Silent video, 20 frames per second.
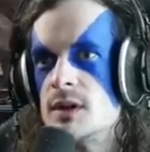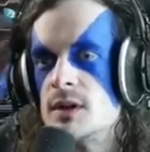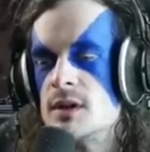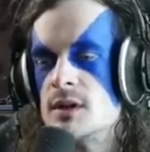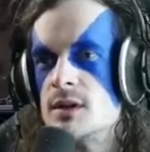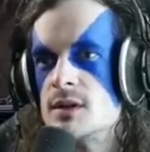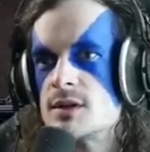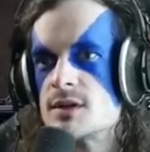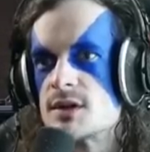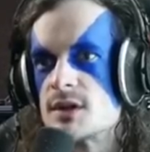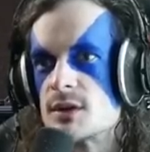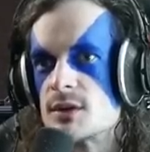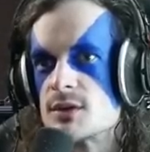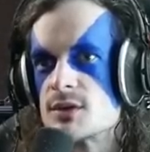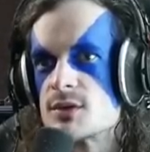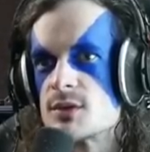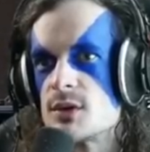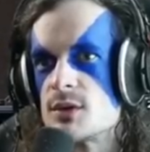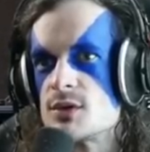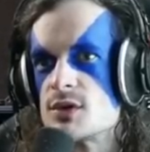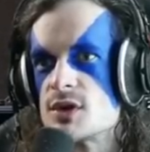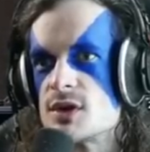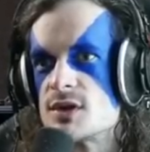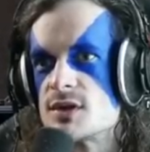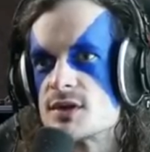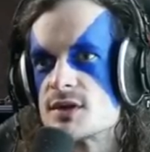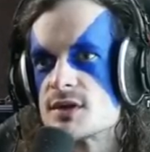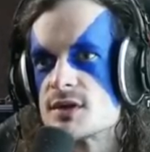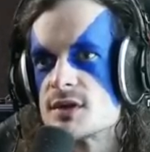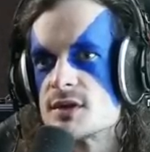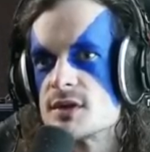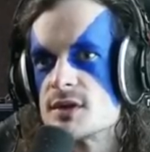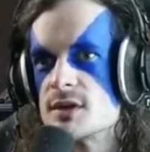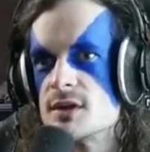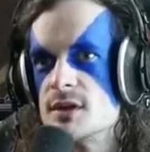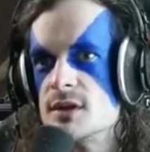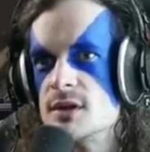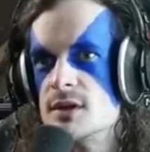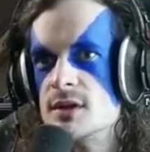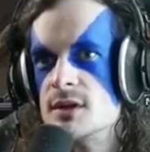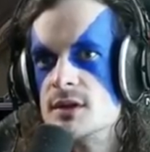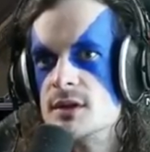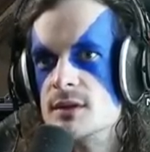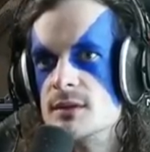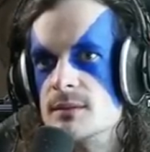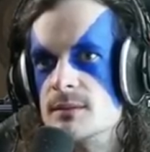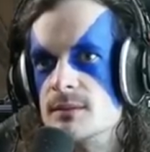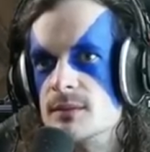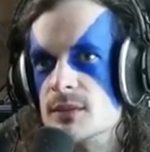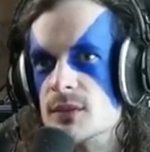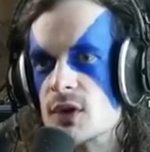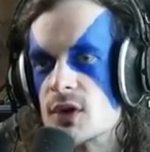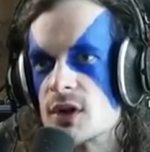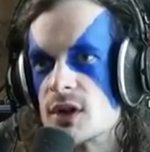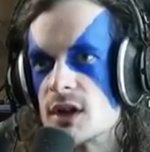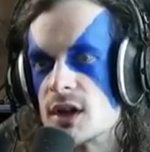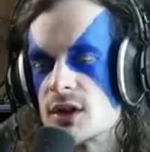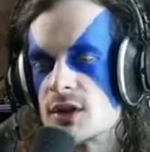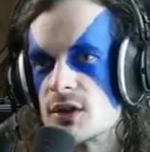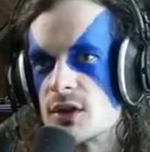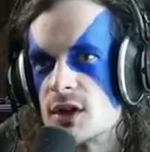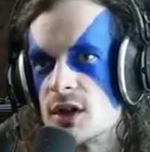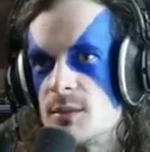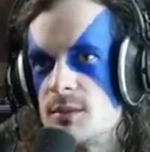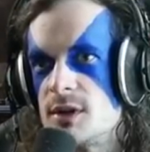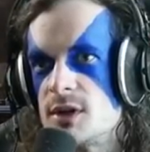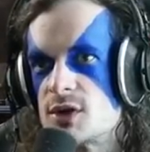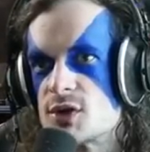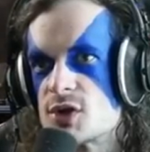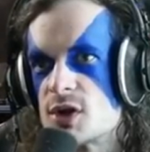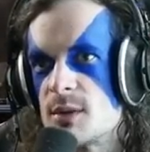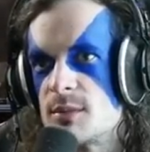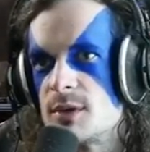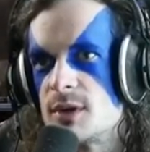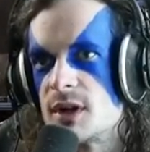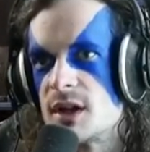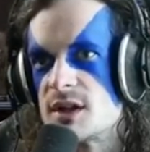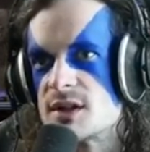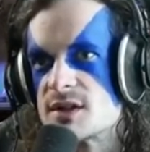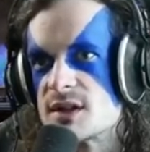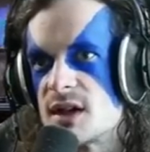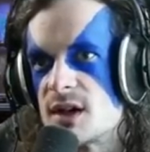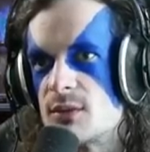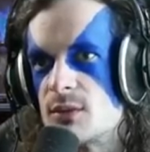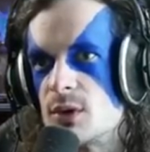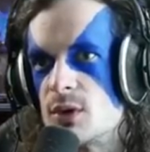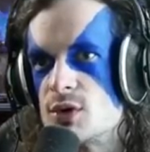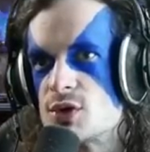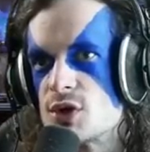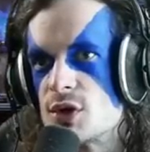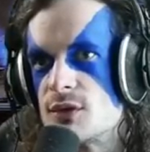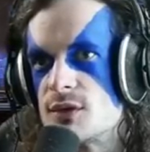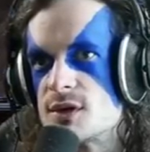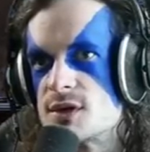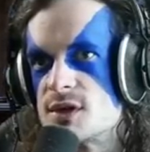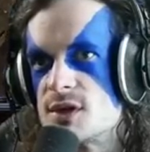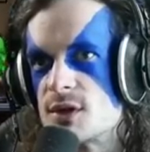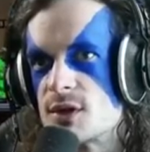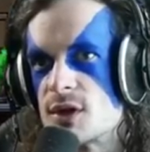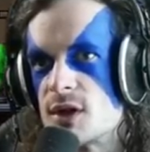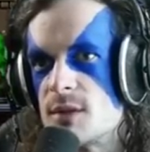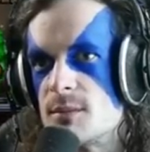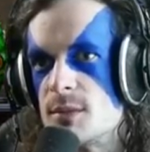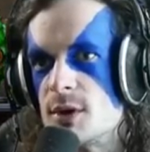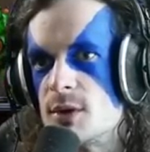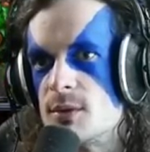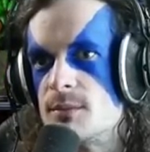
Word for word: Serral's roaches, I feel like they're going to be in trouble against that Roach Overseer combo.